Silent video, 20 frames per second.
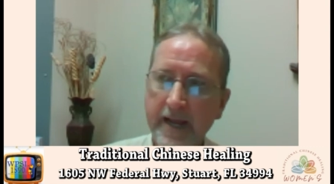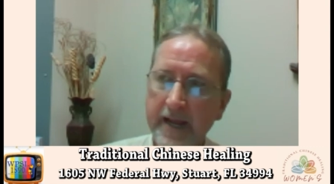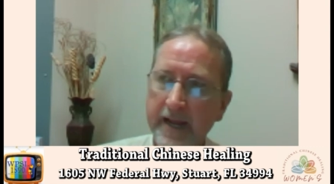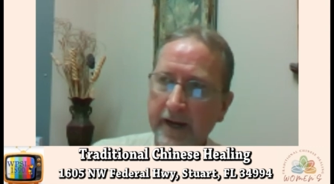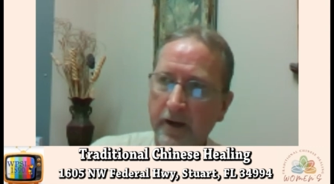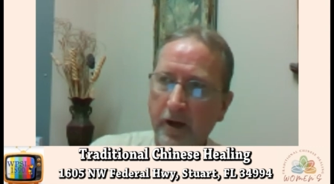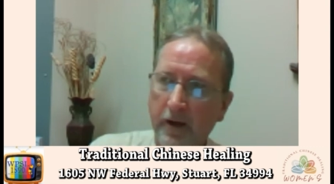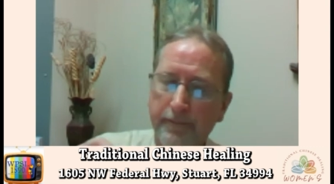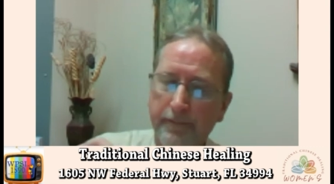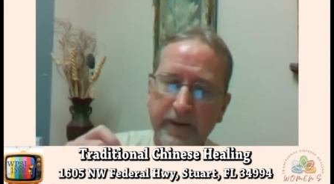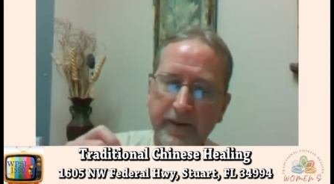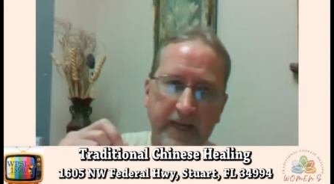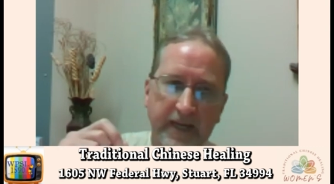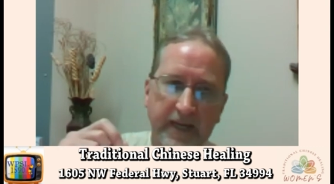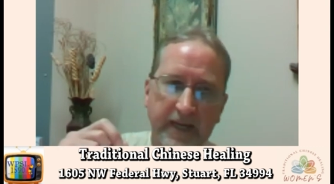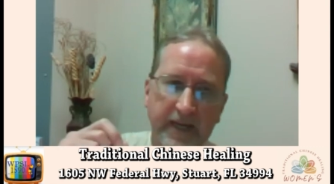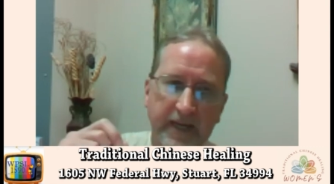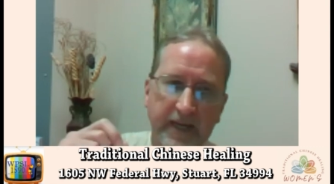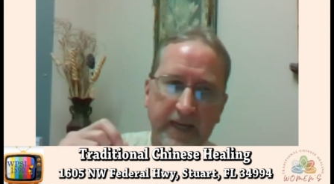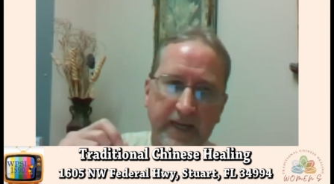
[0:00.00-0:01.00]
And albeit
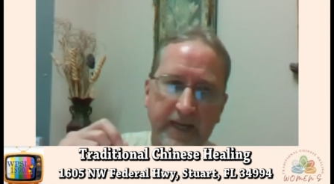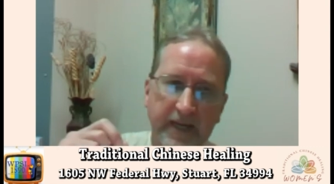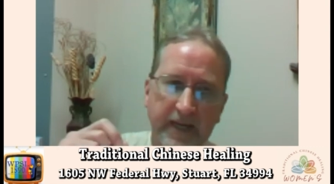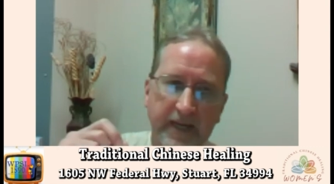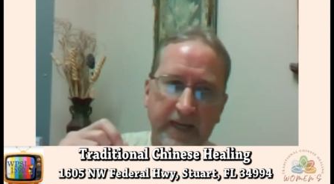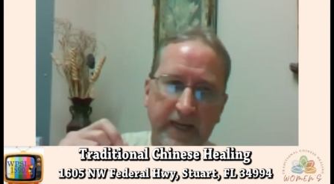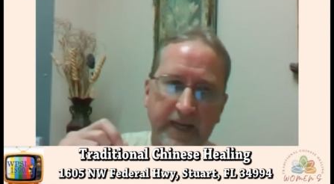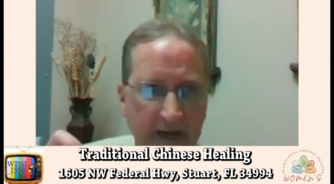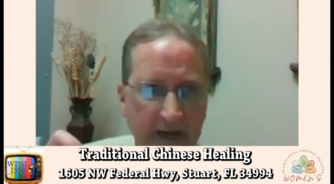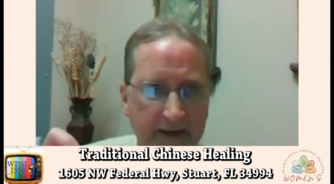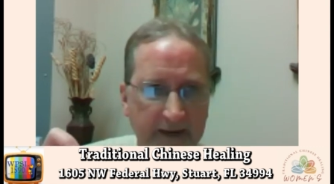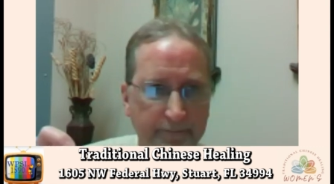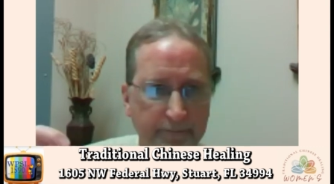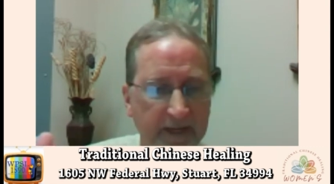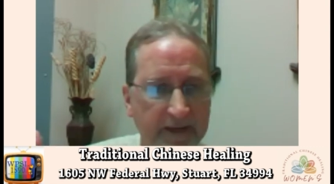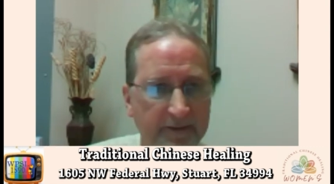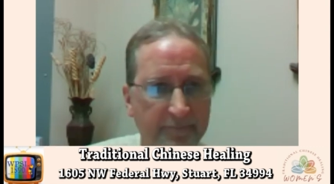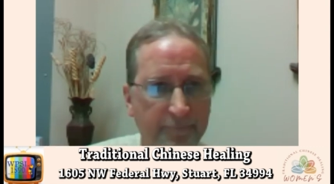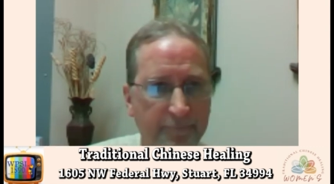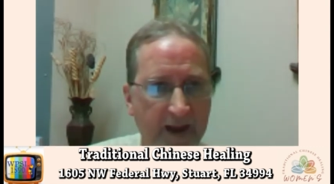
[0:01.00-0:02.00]
that I'm not a big
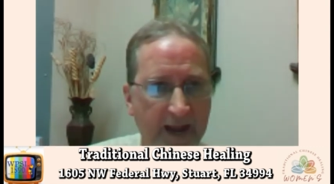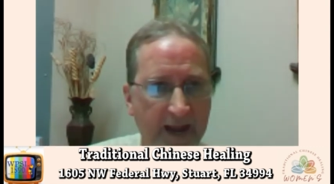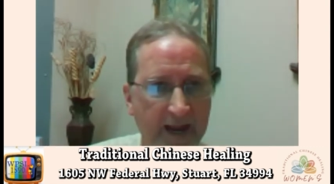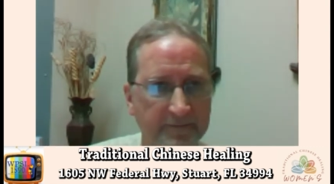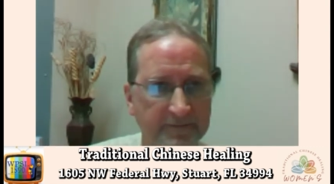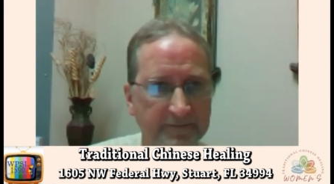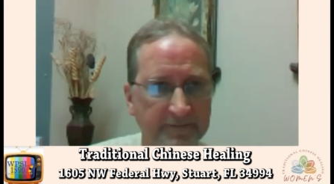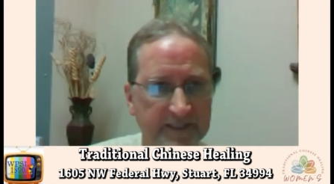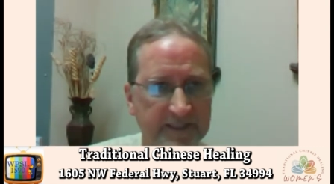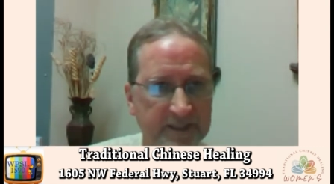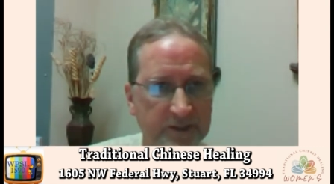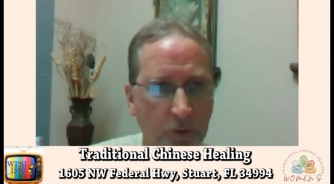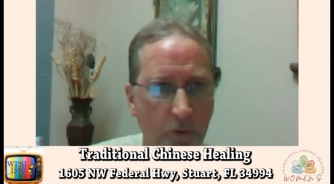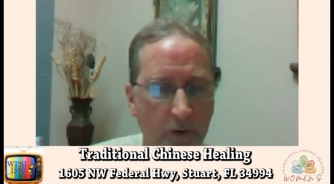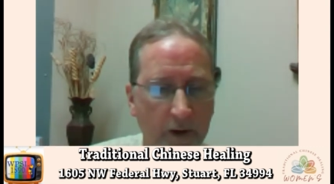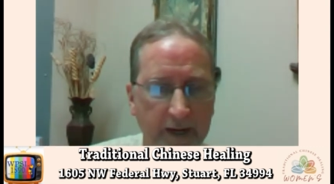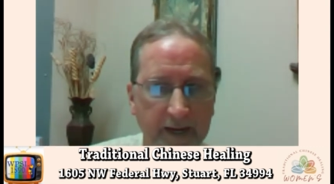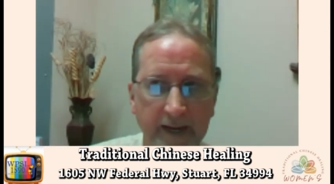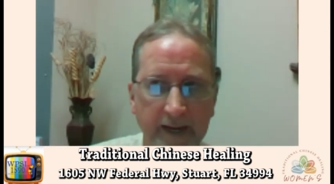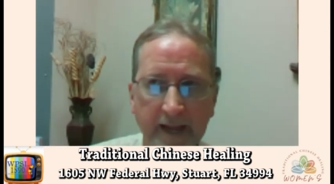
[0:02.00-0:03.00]
fan of
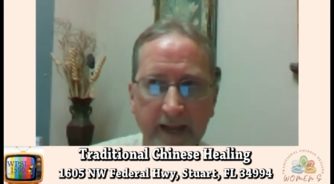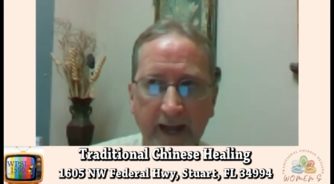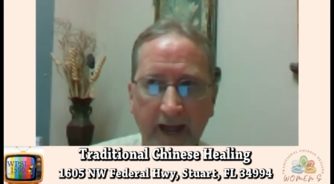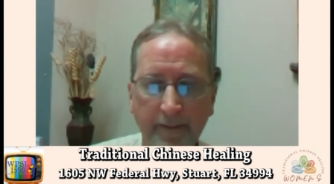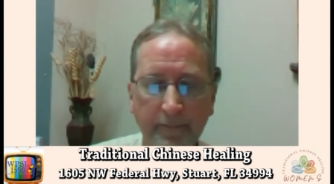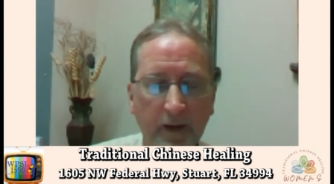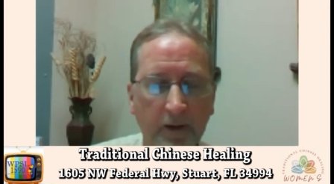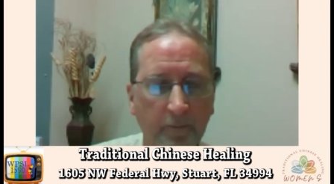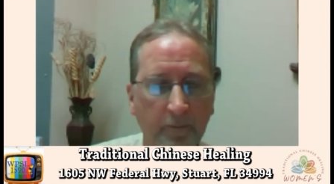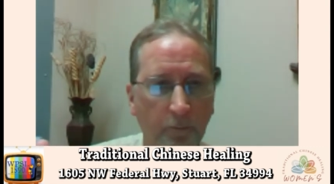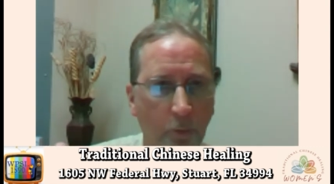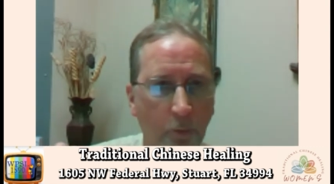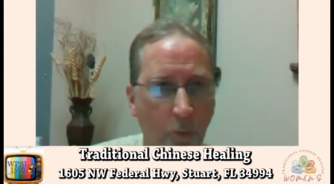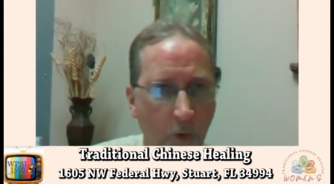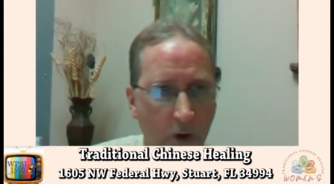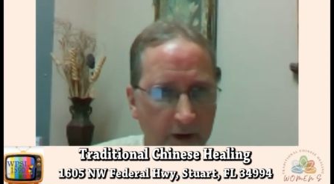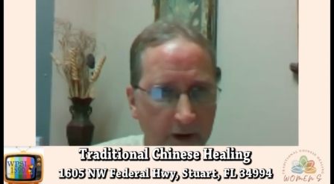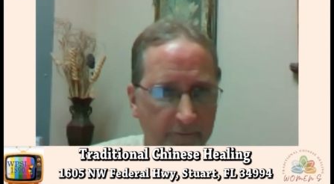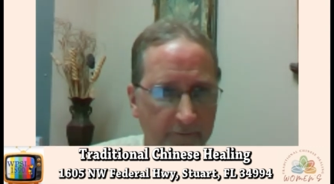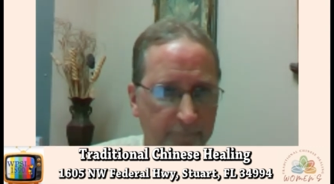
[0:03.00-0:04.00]
soy, I'm a
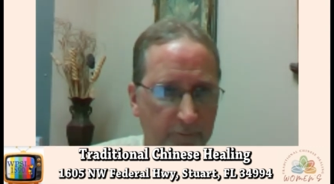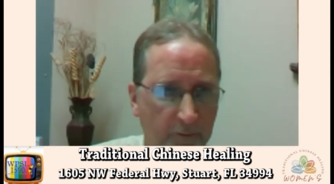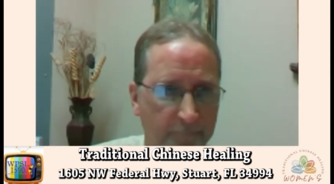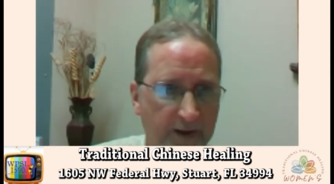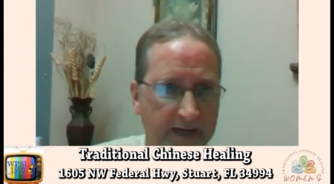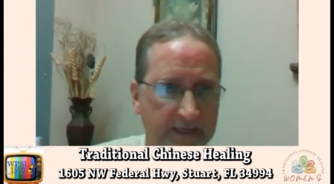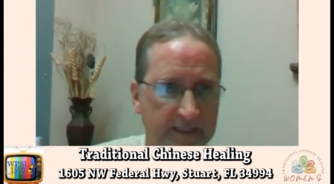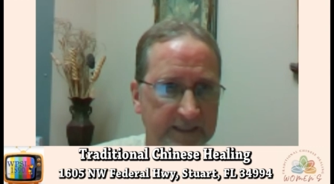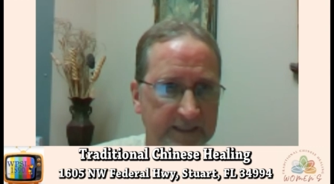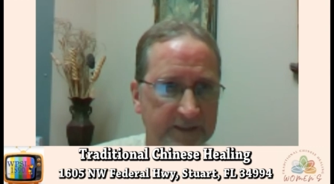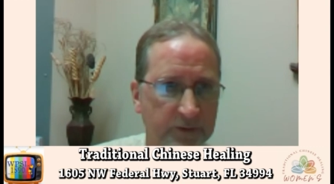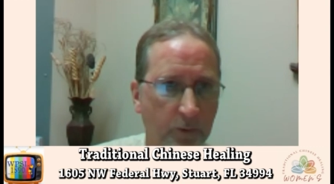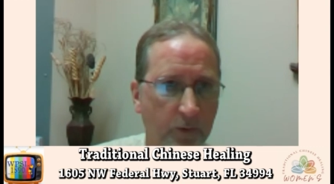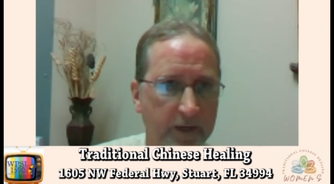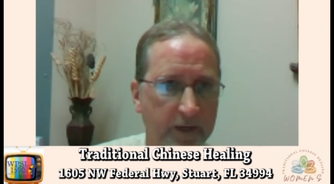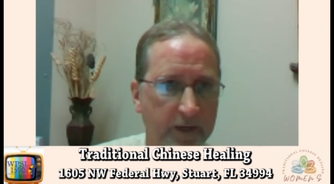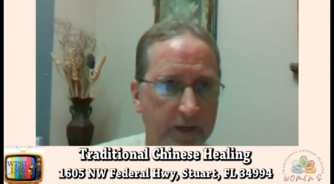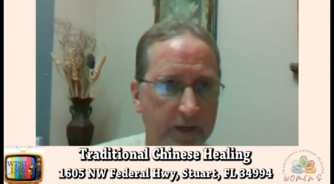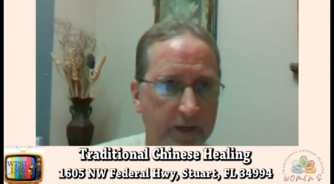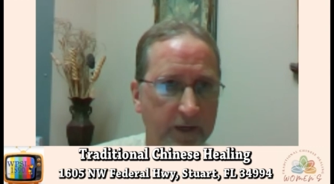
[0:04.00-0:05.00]
wonderful fan of soy
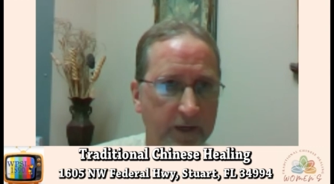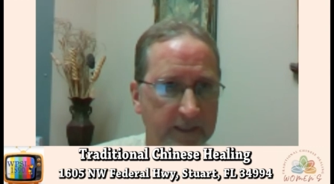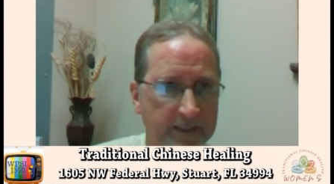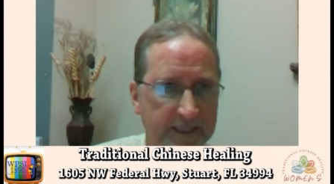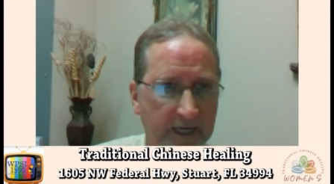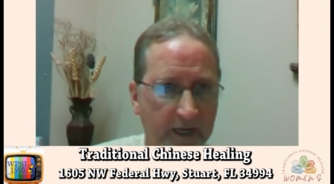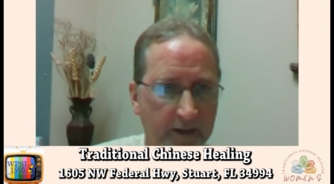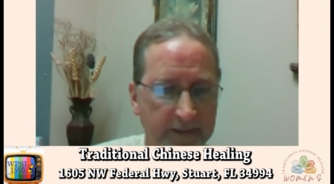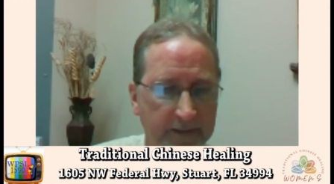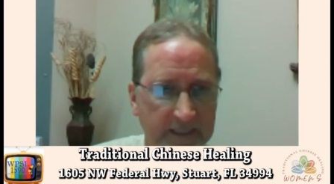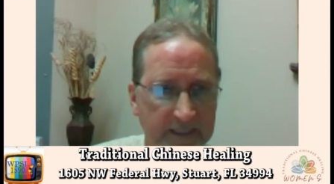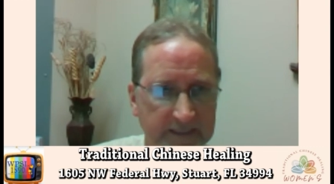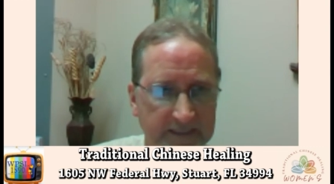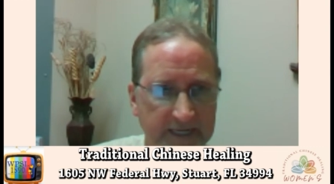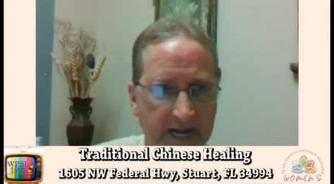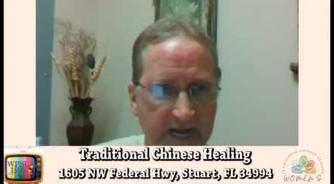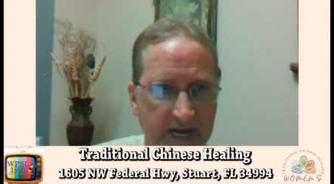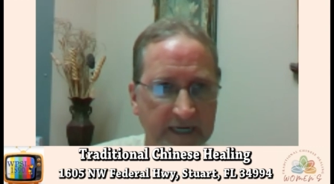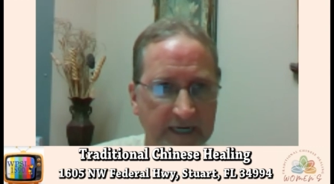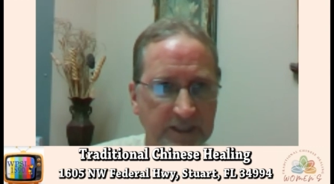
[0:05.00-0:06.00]
if you can tell me it's
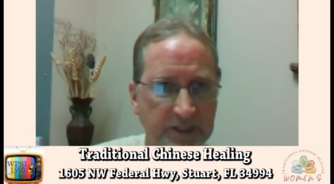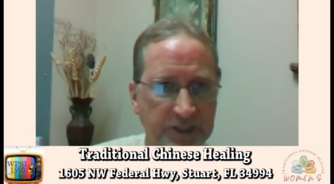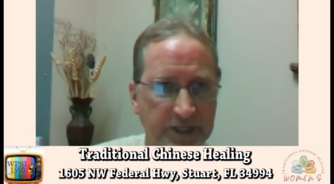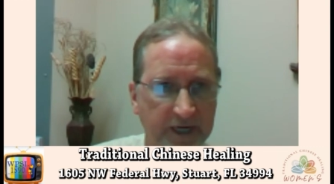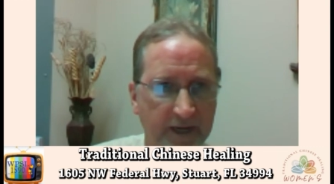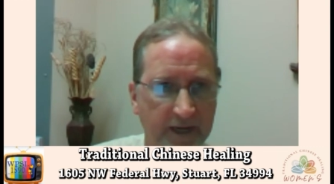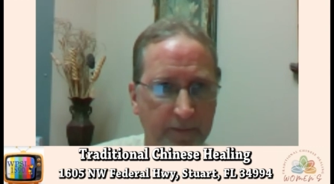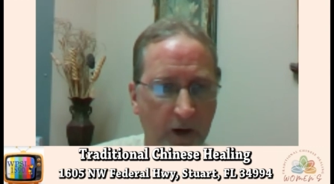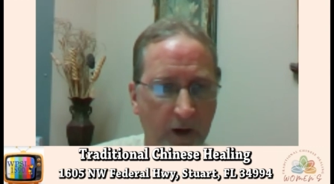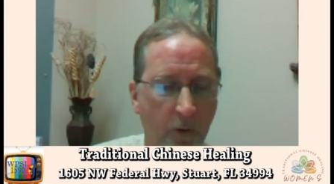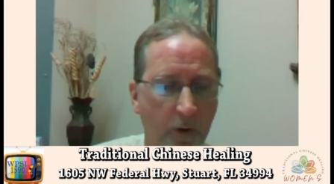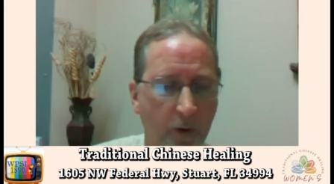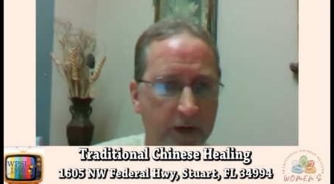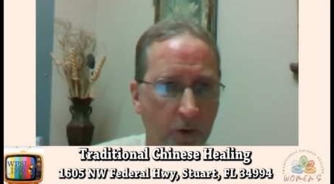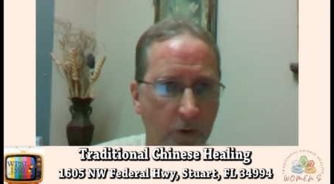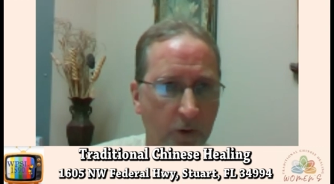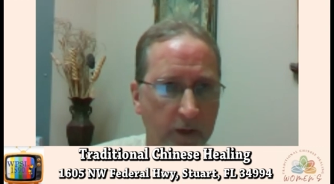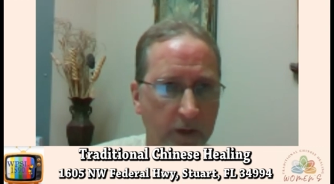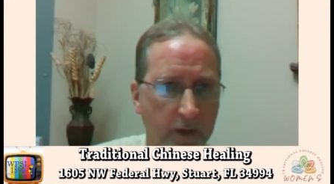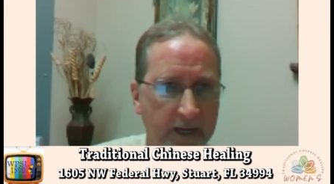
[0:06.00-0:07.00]
non GMO and
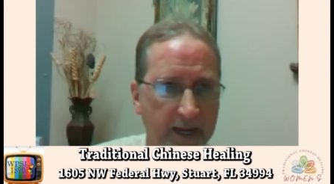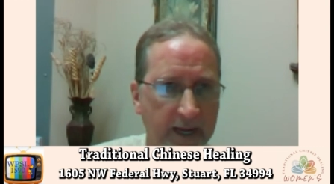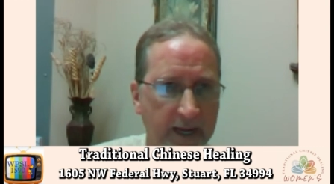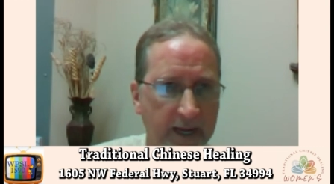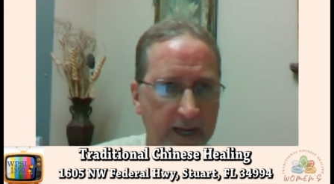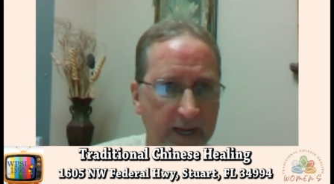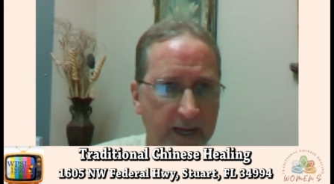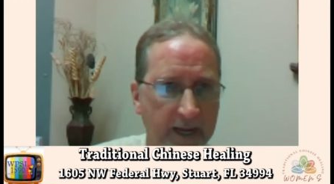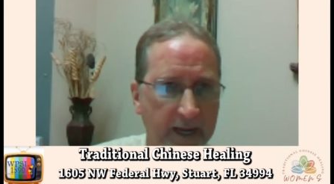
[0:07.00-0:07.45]
organic.